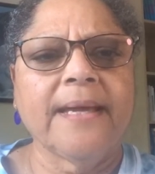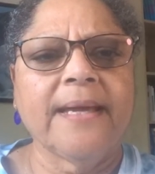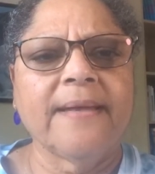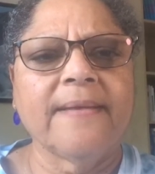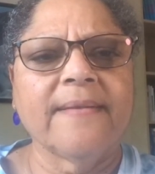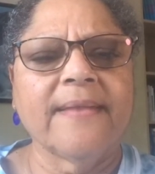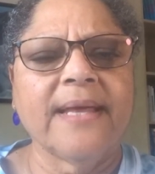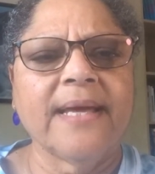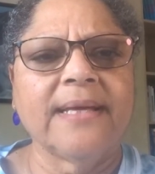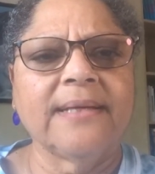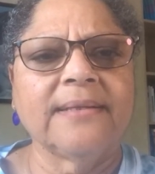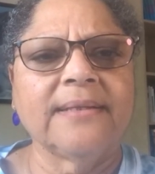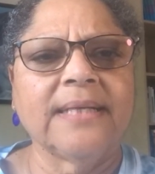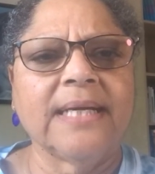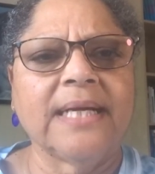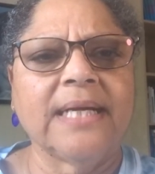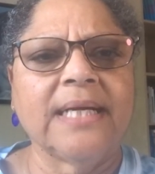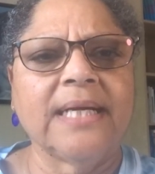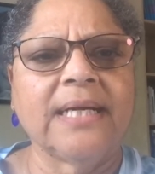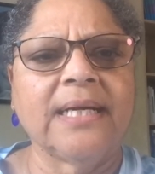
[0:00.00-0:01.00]
And
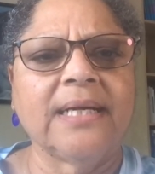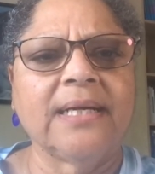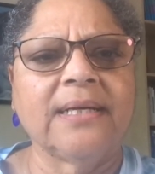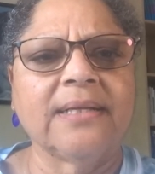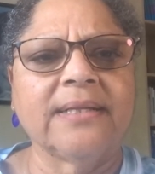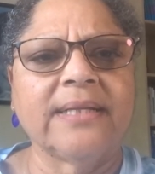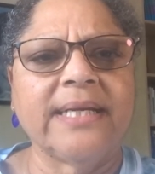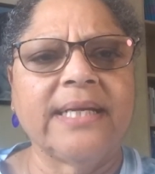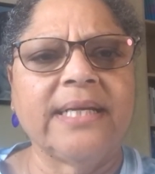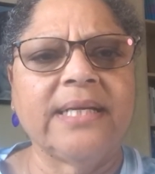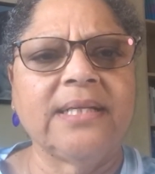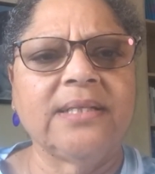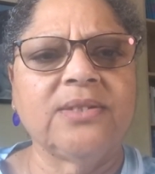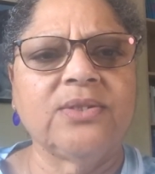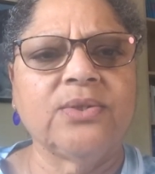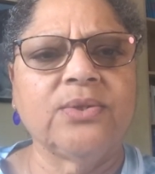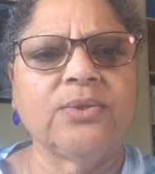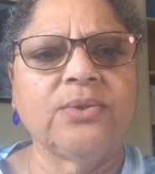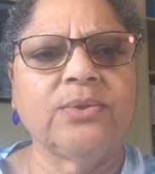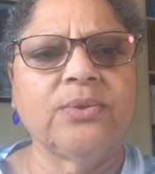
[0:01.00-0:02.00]
then they
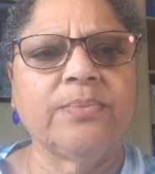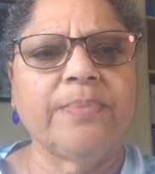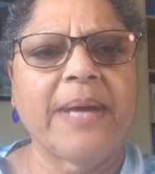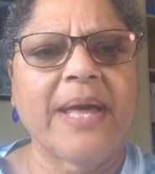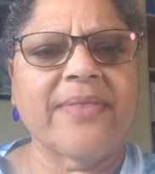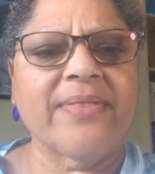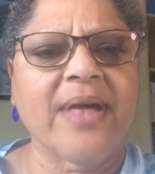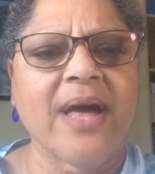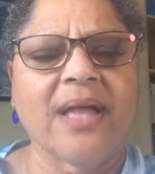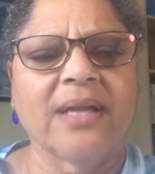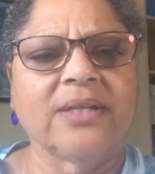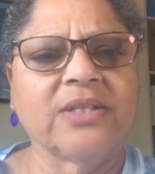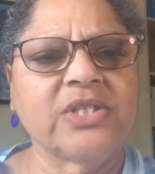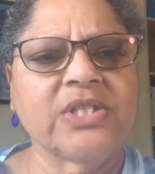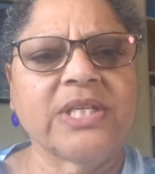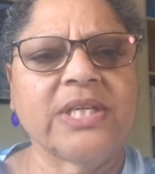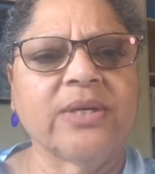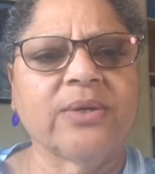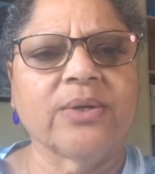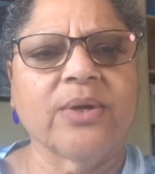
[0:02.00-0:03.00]
do
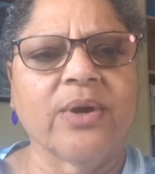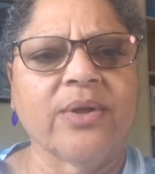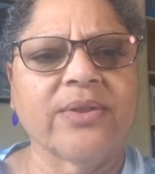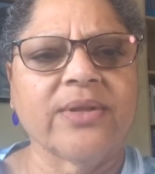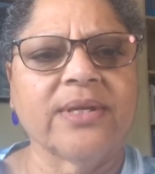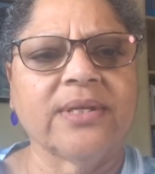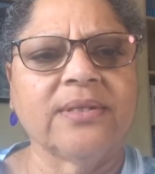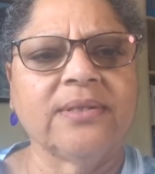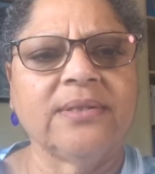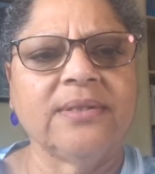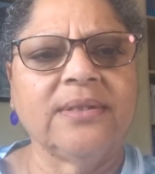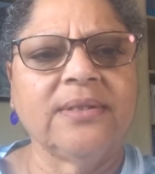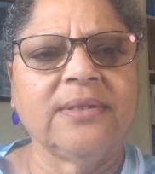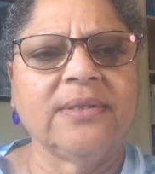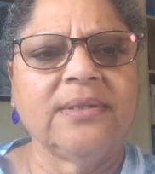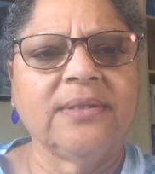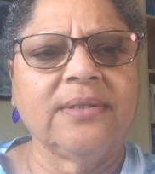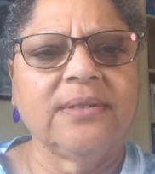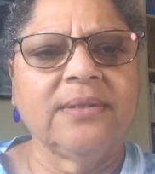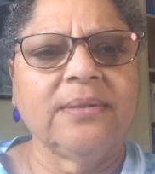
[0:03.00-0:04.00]
pathology on all the
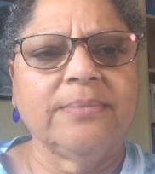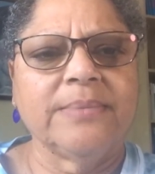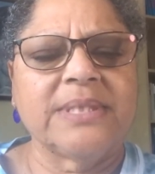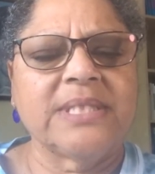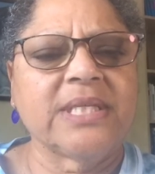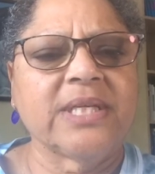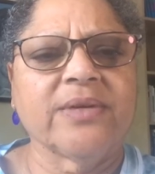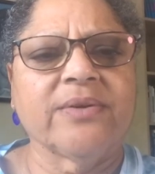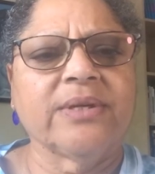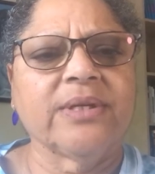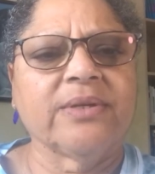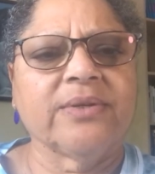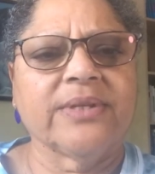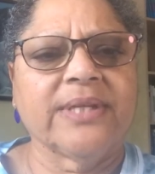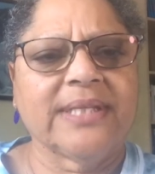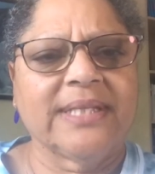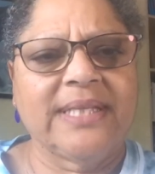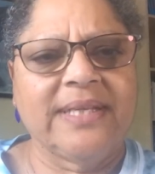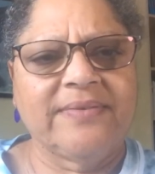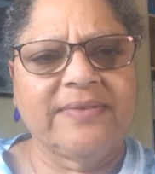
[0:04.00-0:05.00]
material
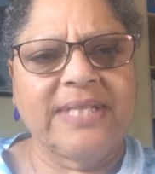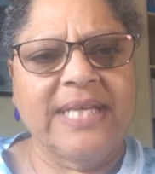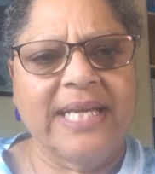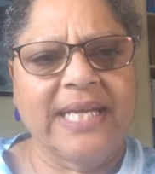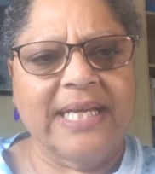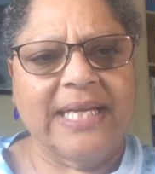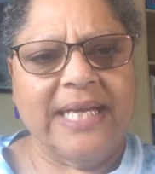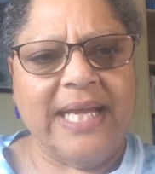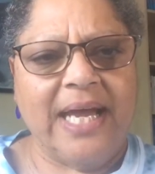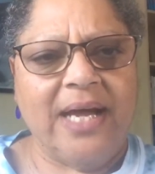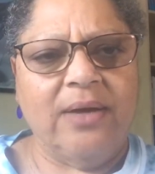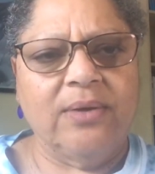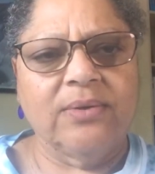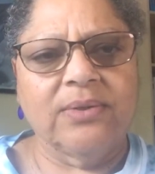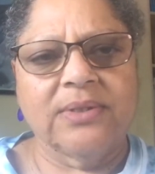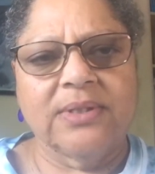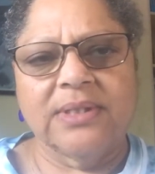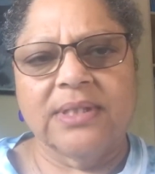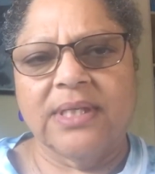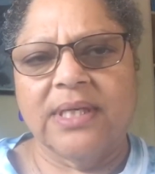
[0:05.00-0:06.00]
that they've taken
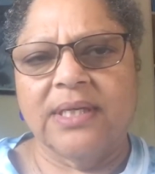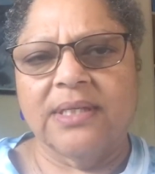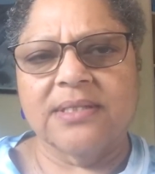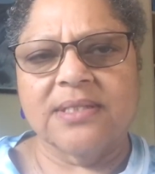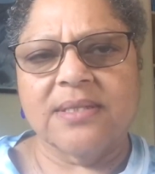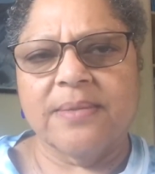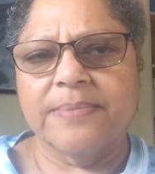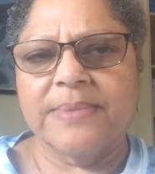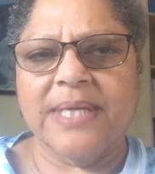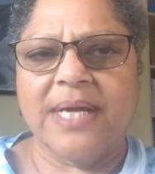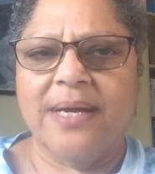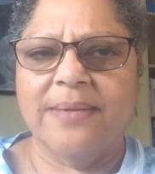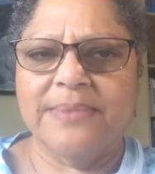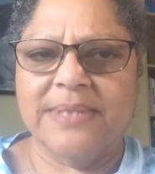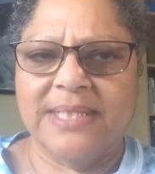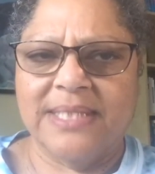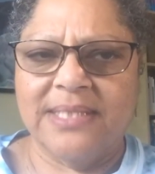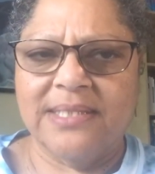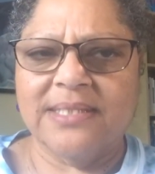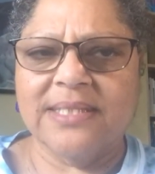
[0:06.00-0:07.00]
out.
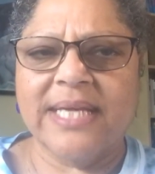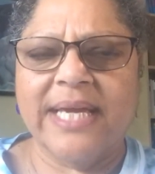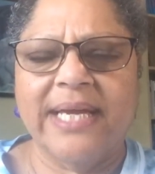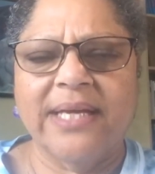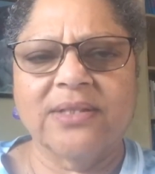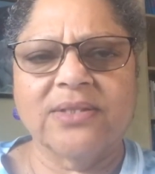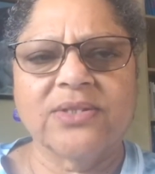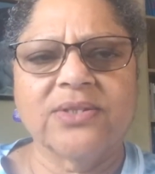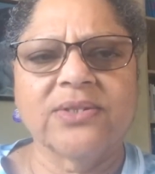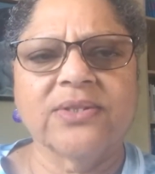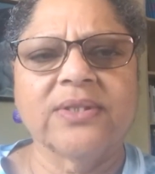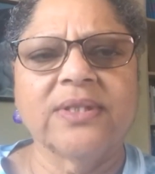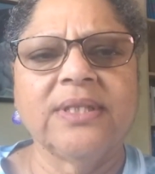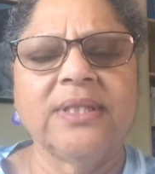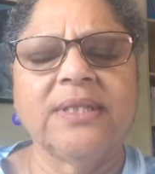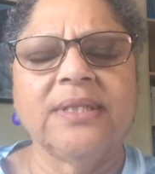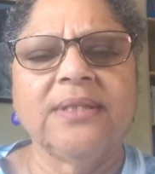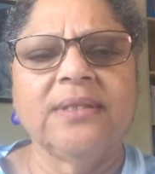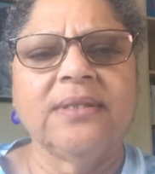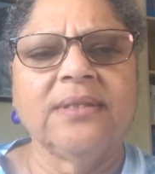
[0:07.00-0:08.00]
Sometimes it is cancer.
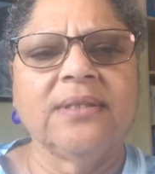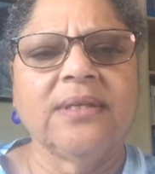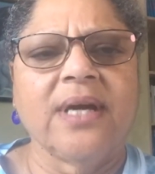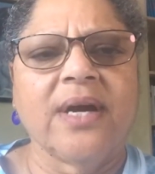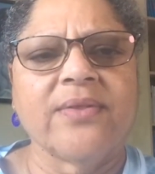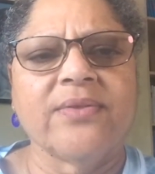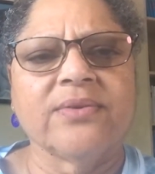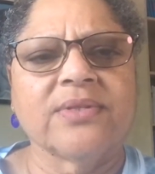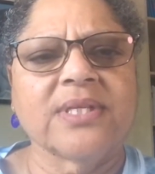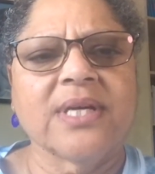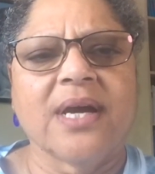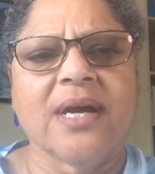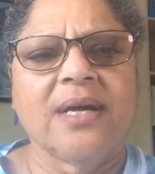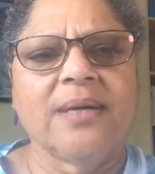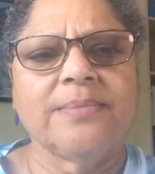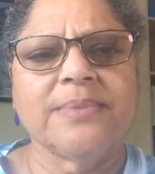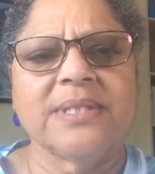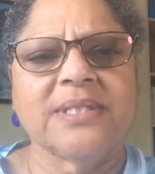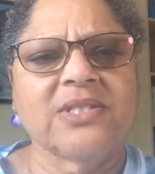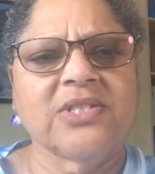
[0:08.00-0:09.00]
Other
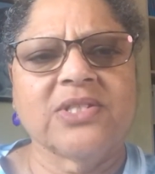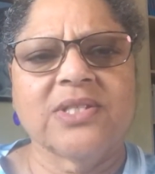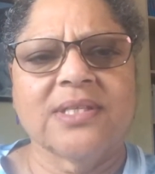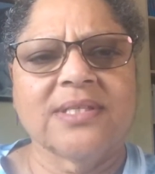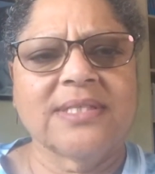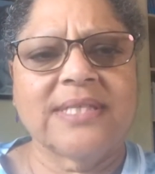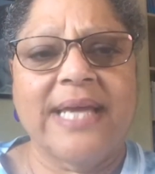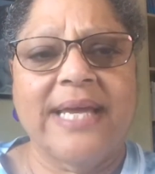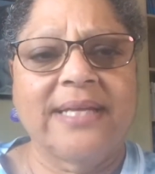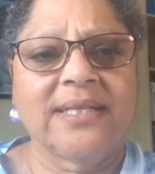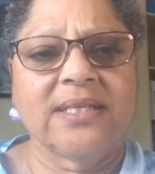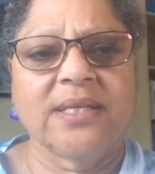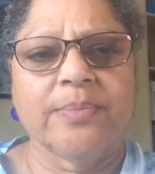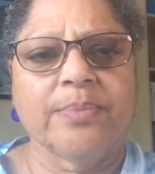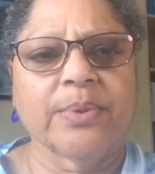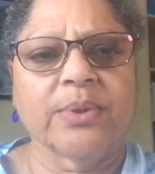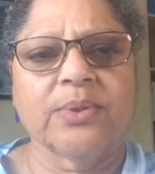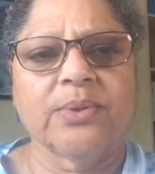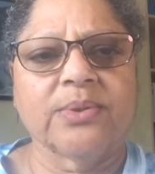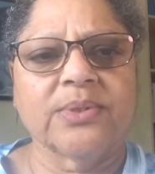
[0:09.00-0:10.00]
times it's just
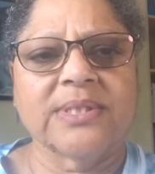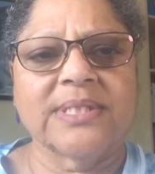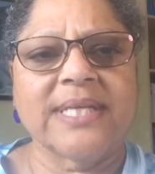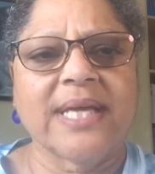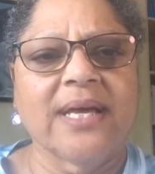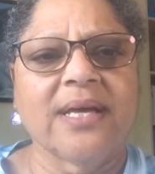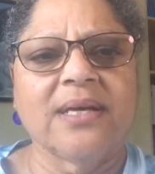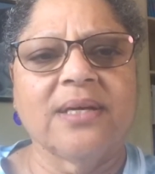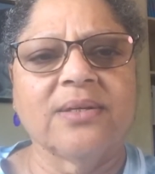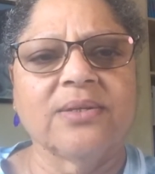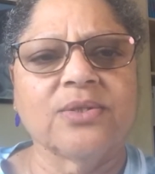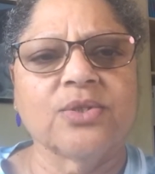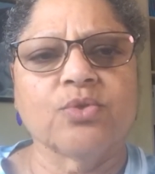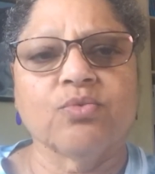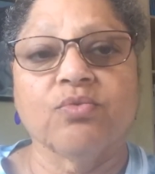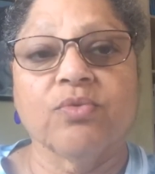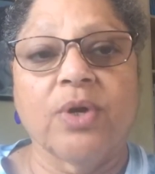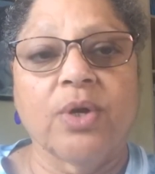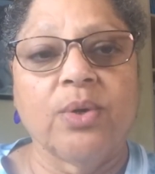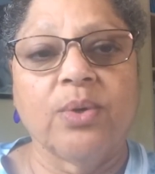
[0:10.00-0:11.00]
atypical cells,
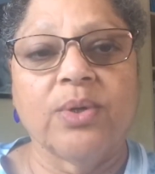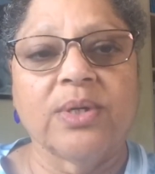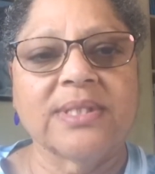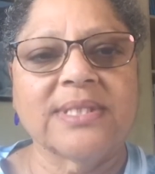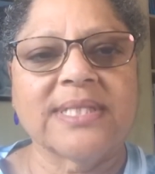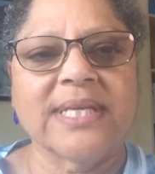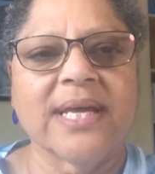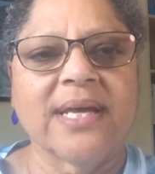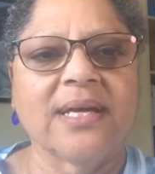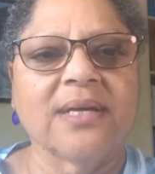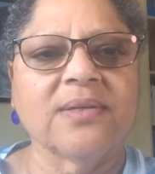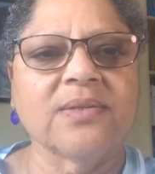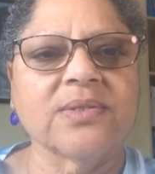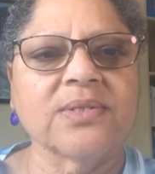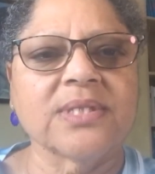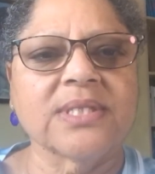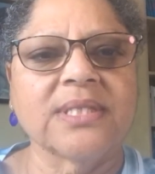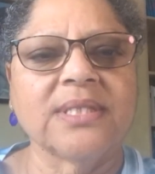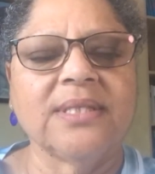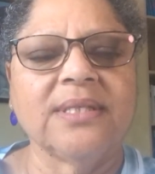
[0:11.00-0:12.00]
rogue
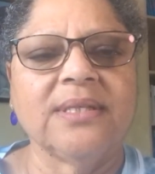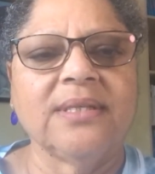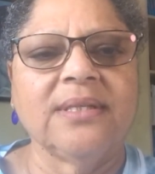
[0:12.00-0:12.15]
cells.